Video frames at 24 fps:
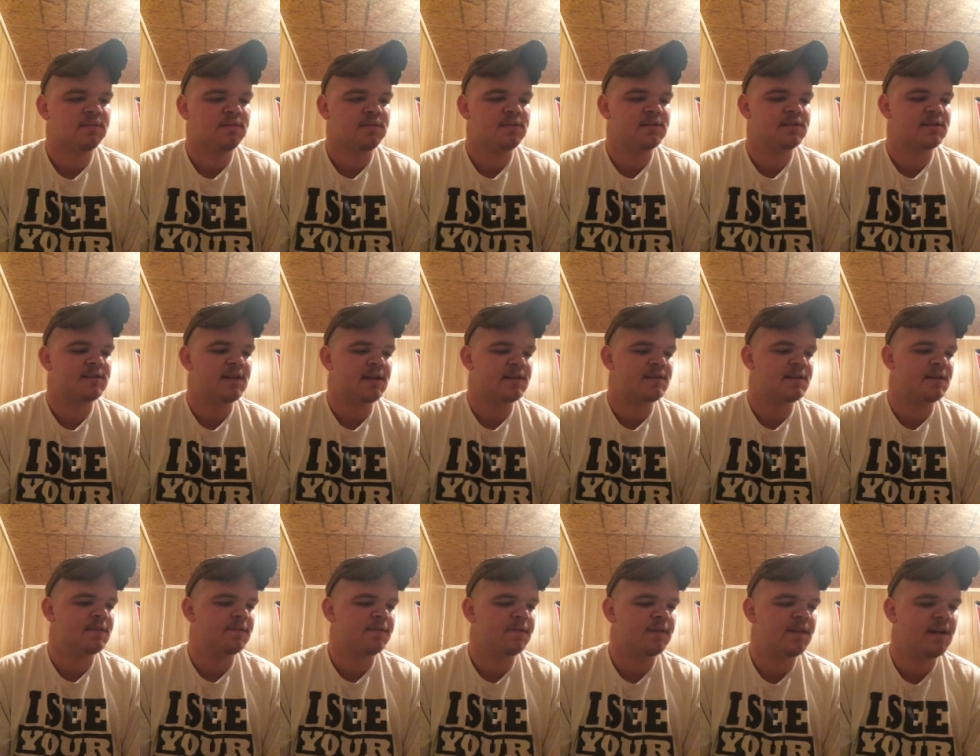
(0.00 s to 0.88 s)
Stay
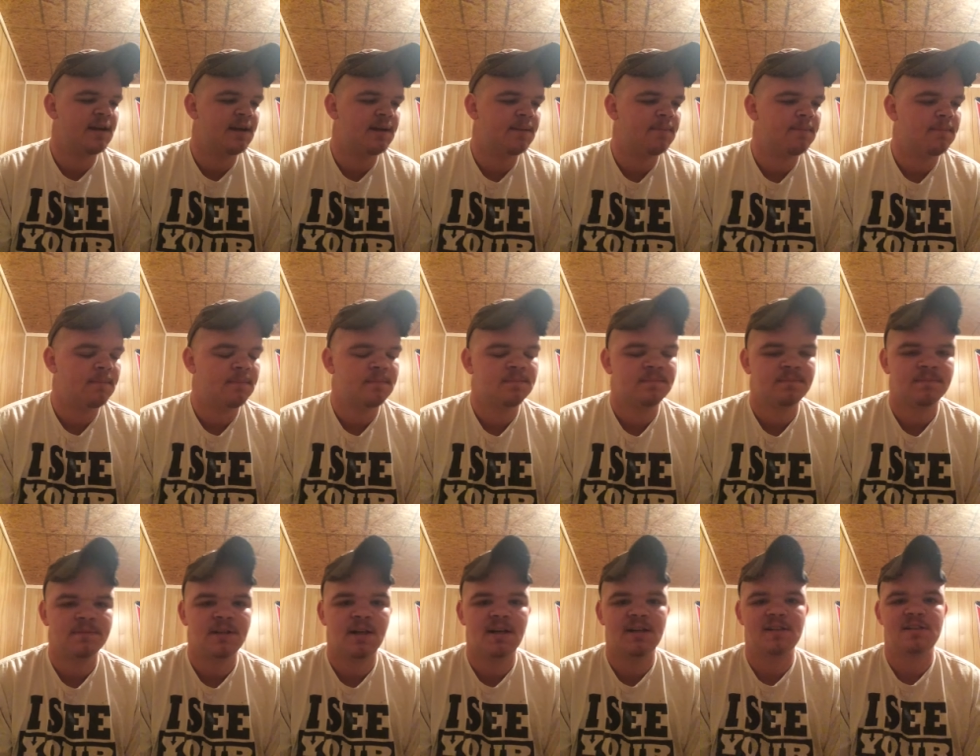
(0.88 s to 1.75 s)
tuned for that.
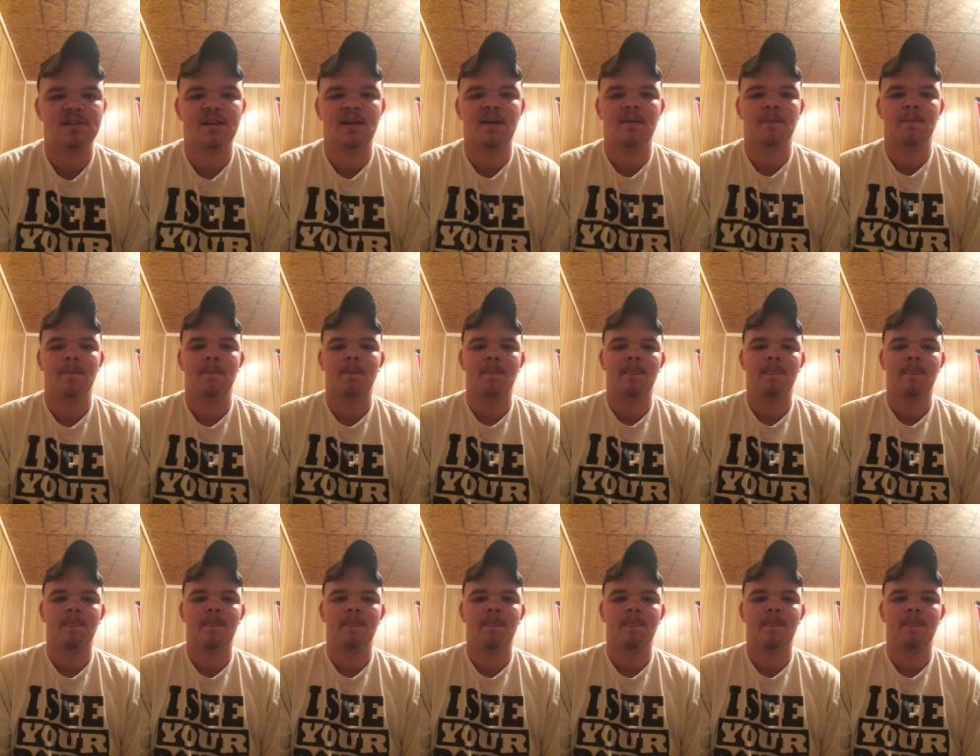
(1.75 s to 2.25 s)
All right, y'all.